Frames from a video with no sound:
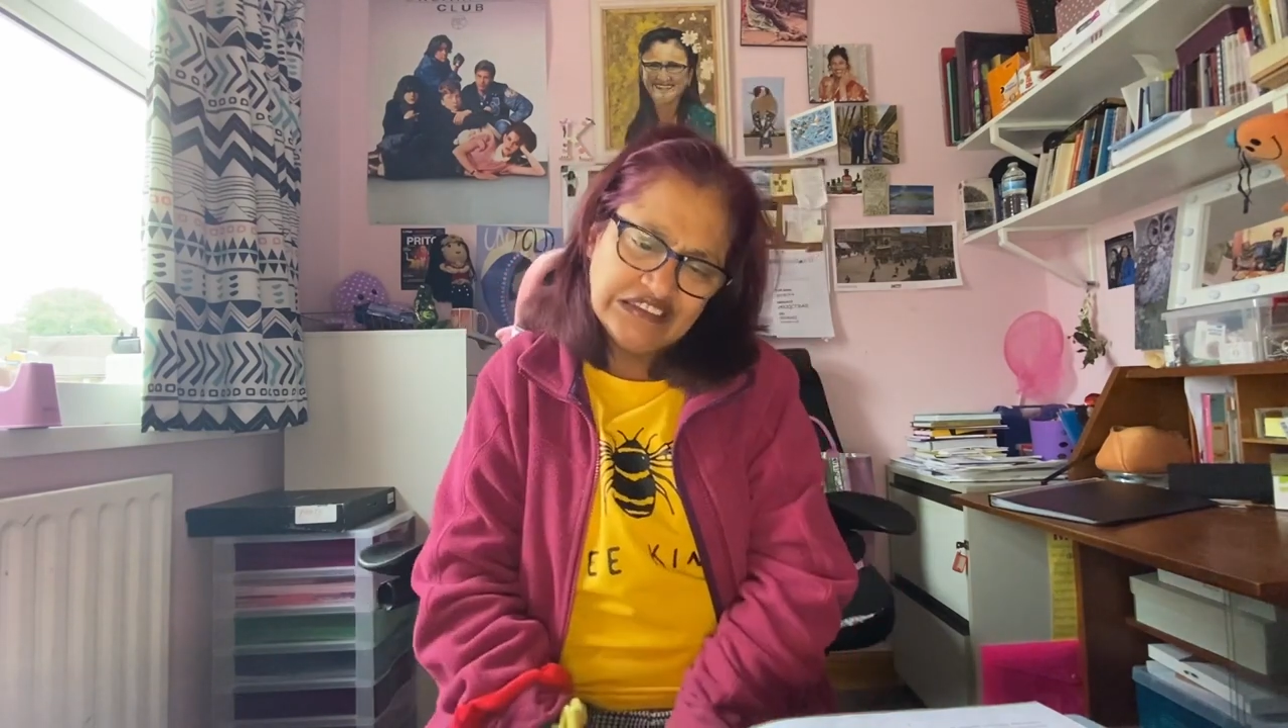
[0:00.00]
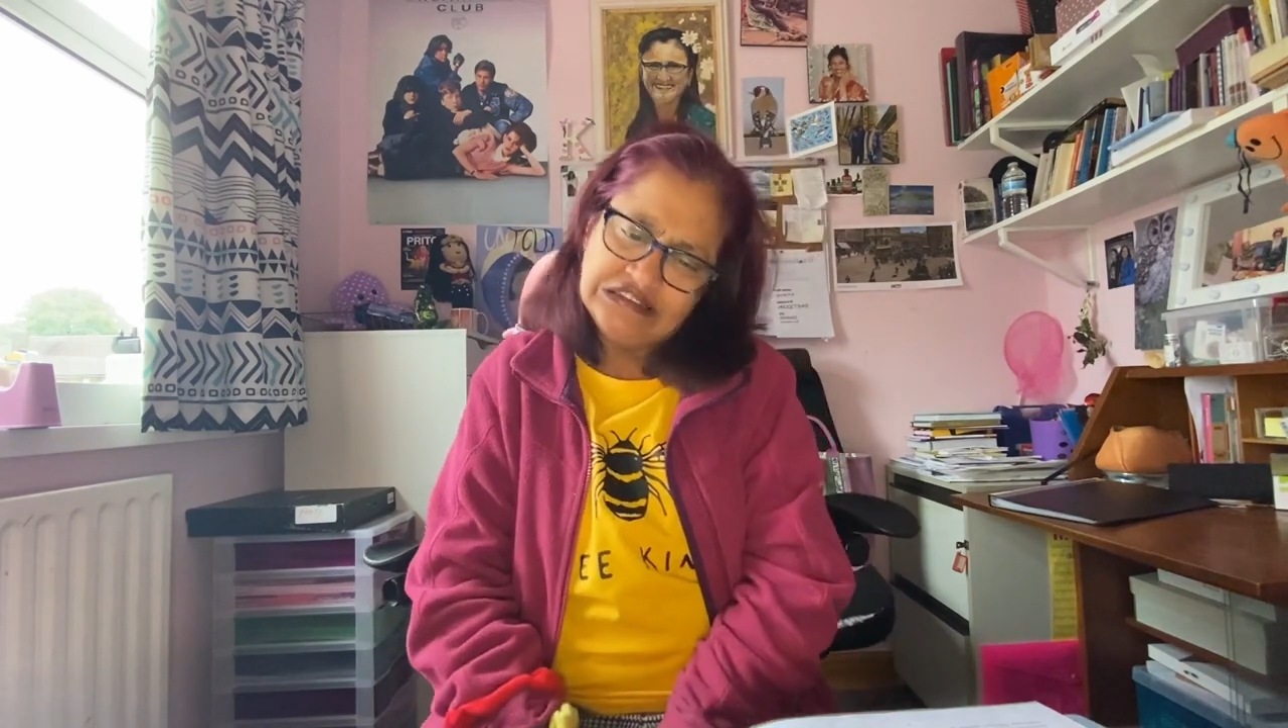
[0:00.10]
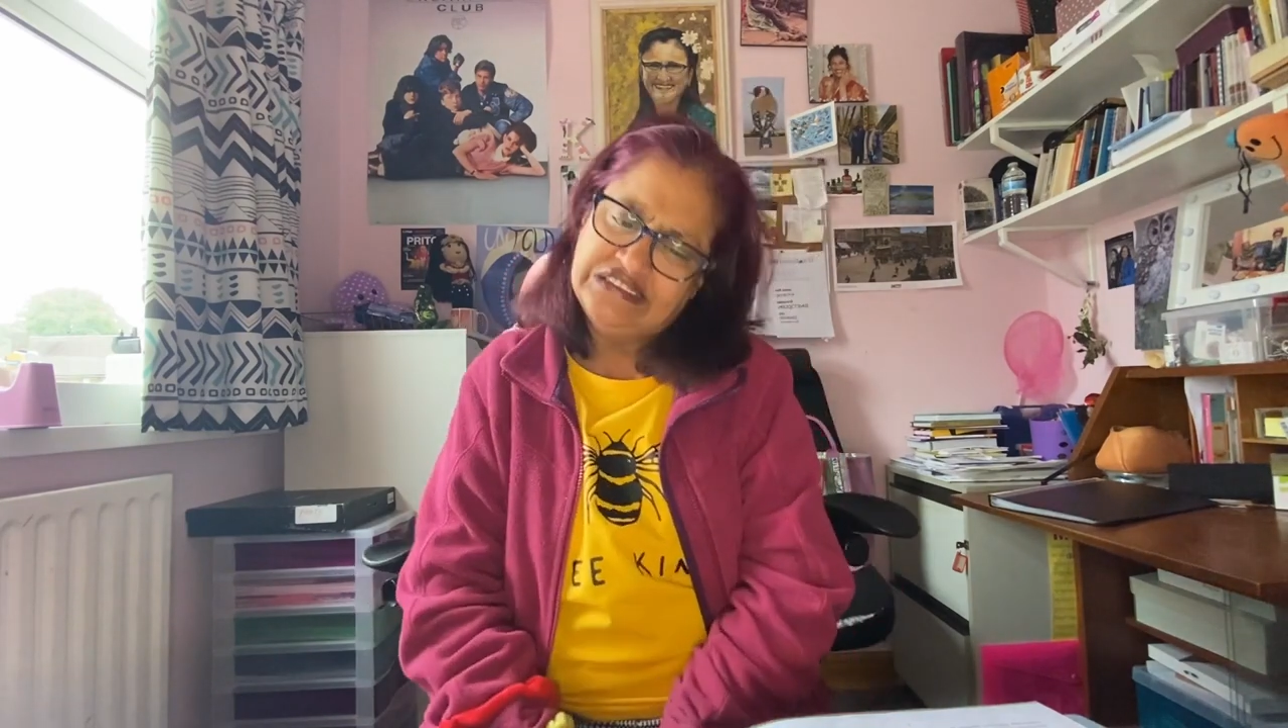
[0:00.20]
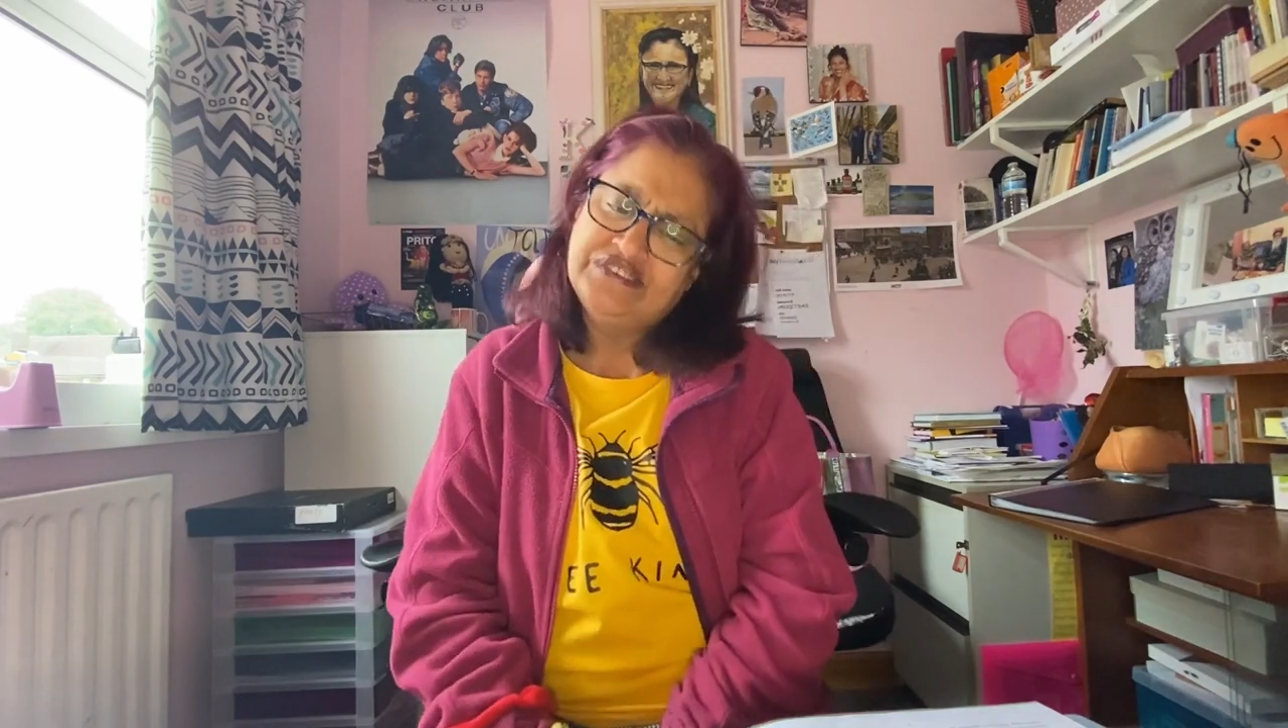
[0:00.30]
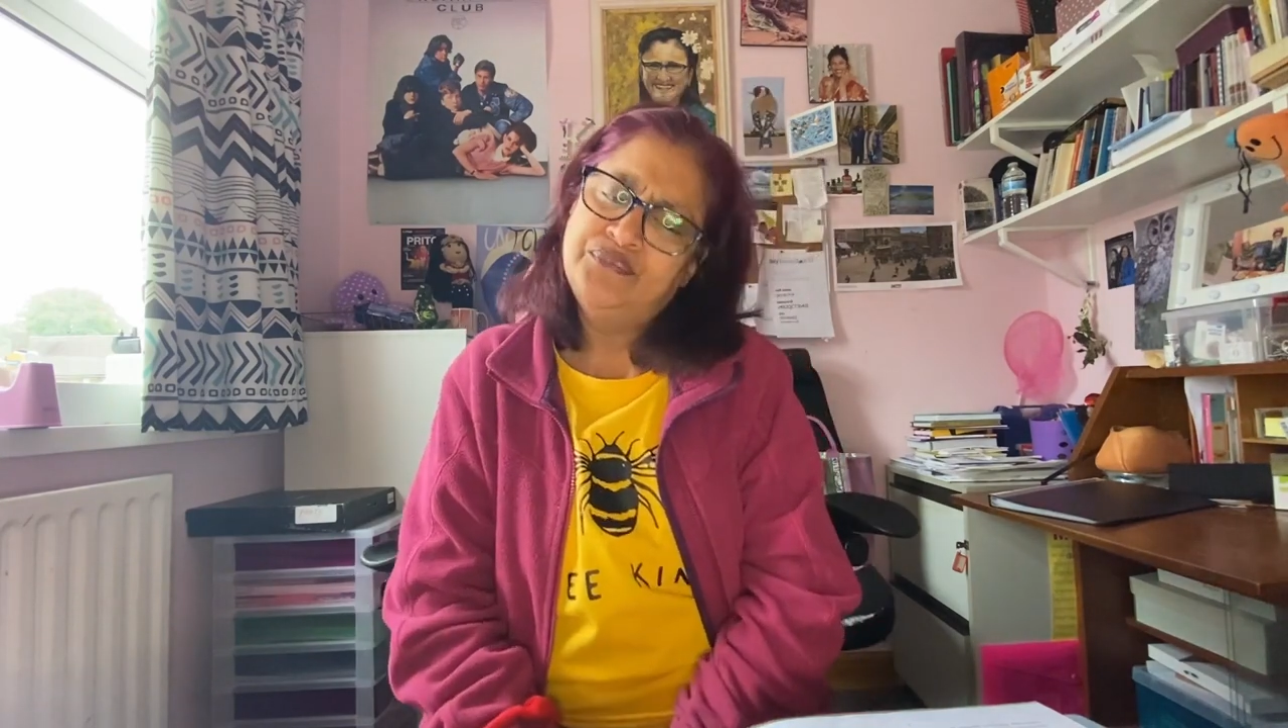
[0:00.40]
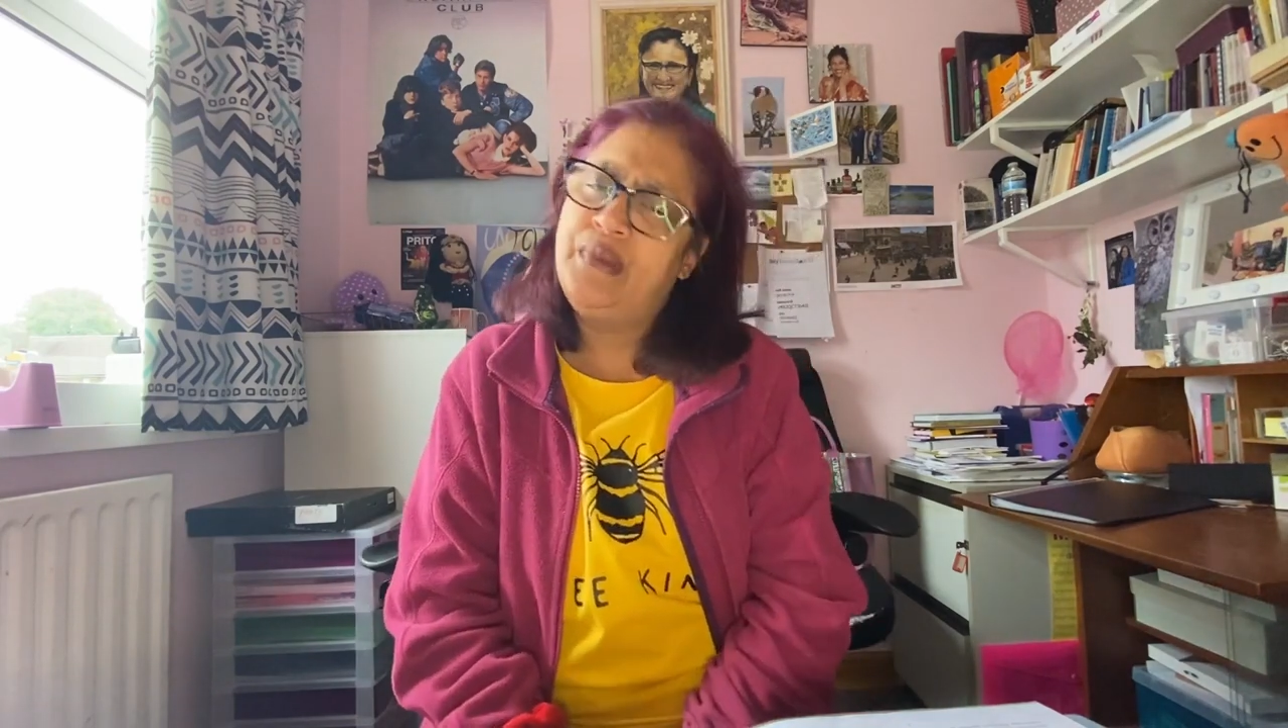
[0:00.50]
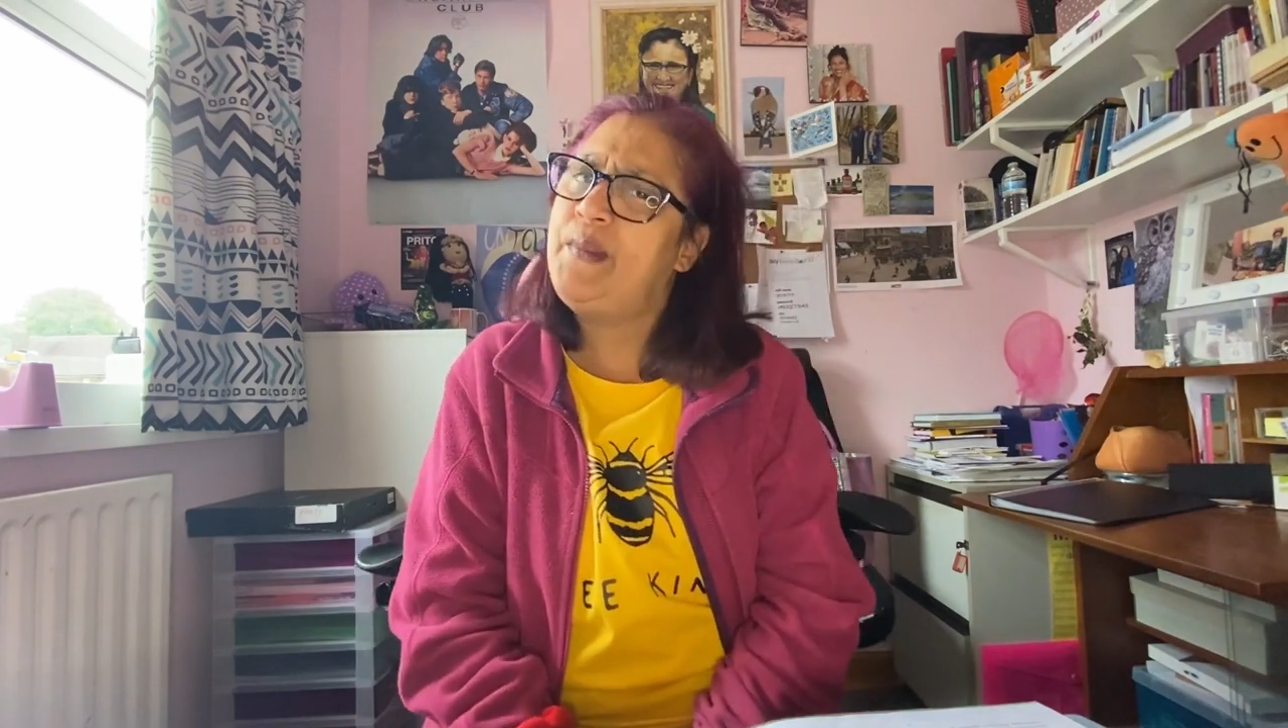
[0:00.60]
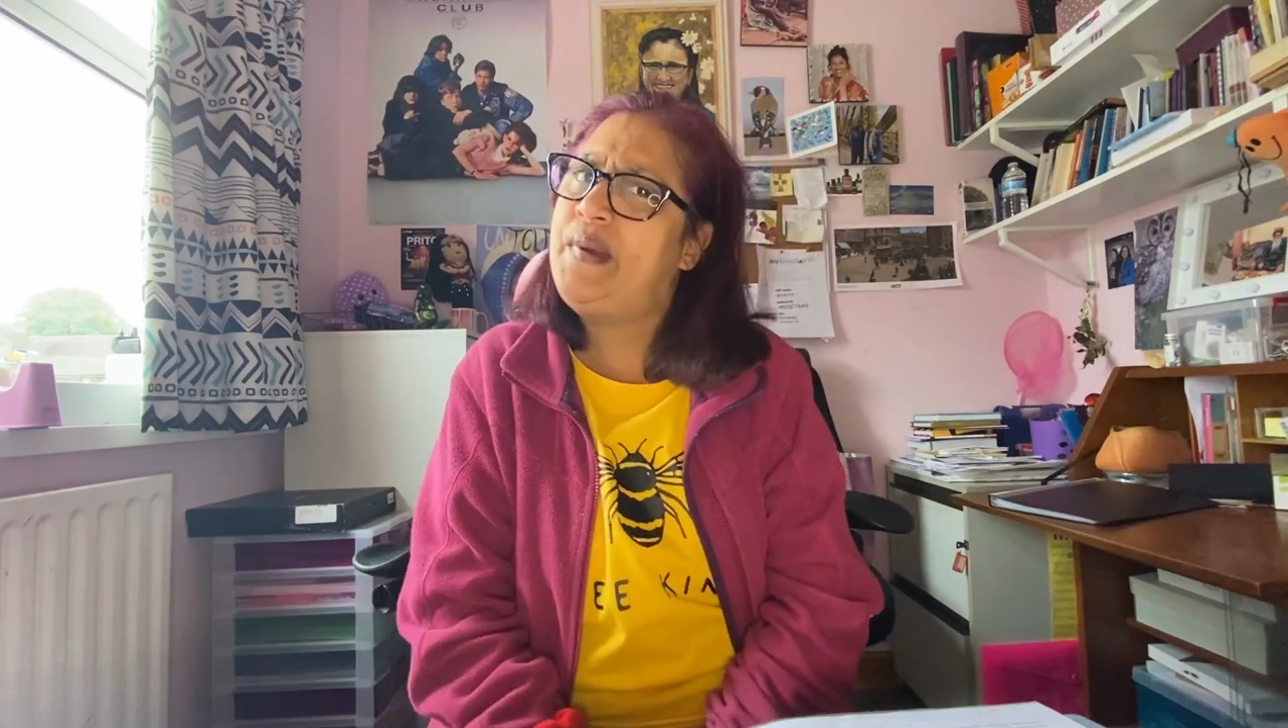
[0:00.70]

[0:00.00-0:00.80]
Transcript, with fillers: BBC